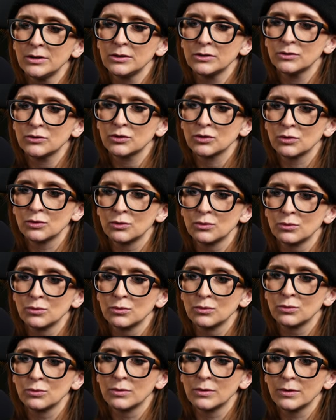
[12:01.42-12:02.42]

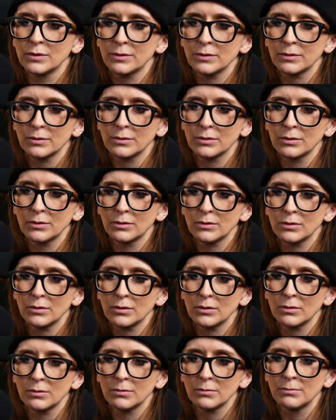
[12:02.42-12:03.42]
to
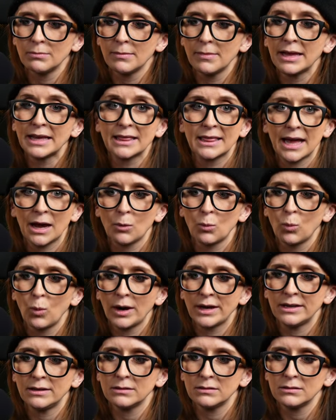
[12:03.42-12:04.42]
make that
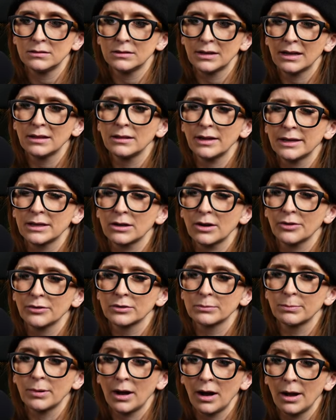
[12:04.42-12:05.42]
white, that light color
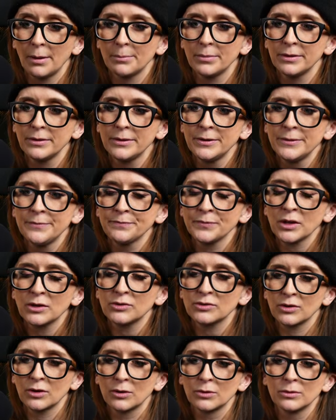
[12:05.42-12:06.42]
pop.
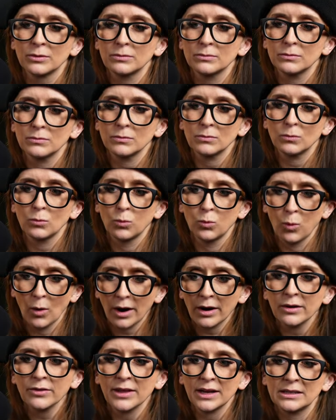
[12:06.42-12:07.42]
So
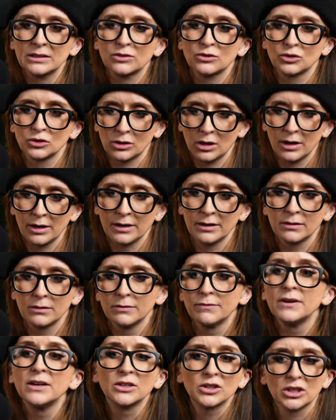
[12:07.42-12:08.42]
while that's drying and
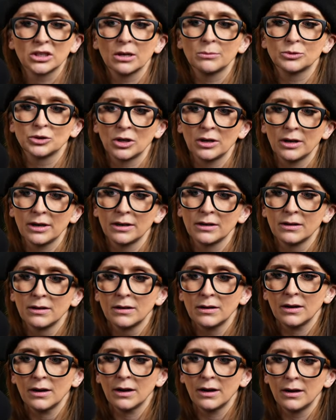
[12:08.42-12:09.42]
finishing up drying,
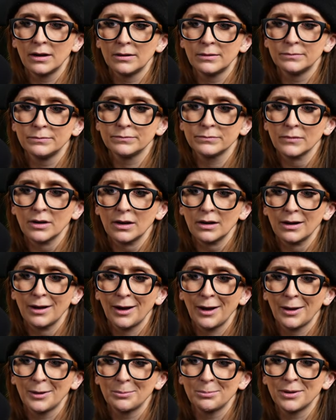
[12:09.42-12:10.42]
um,
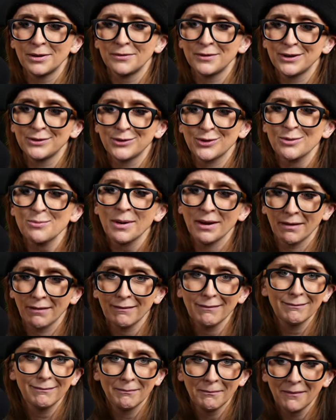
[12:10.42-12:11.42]
I pivoted to the
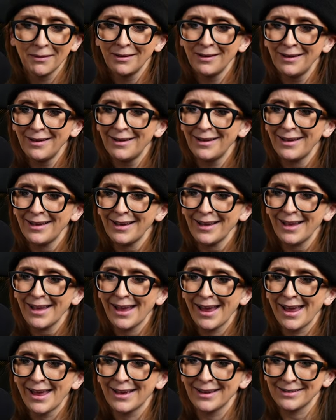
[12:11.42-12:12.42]
bear
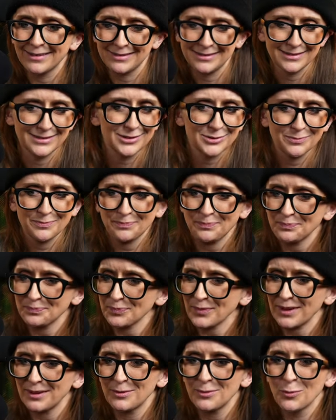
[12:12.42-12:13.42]
and
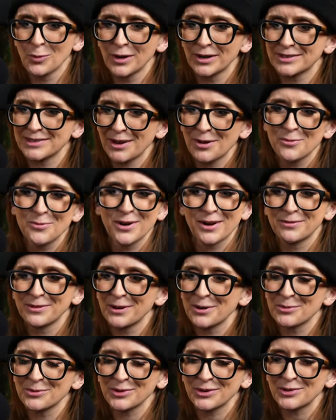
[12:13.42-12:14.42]
worked out whatever
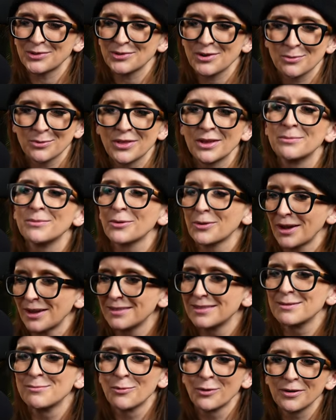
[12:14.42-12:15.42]
I was going to start with him. Okay,
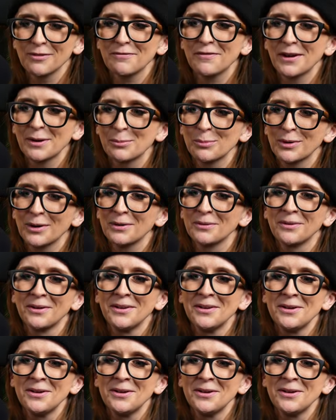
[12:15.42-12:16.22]
the Mournfang brown,